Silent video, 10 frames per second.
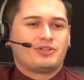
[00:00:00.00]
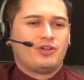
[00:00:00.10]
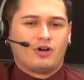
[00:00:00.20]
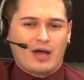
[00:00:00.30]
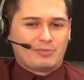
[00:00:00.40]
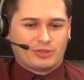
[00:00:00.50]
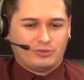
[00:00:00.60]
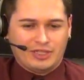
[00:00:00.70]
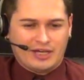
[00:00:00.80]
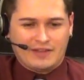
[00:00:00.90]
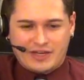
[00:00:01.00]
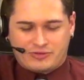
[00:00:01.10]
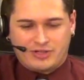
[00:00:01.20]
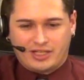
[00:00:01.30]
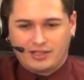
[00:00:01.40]
No, absolutely not.
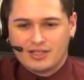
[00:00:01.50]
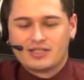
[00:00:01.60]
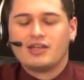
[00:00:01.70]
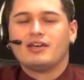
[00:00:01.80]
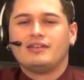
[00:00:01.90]
That's ridiculous.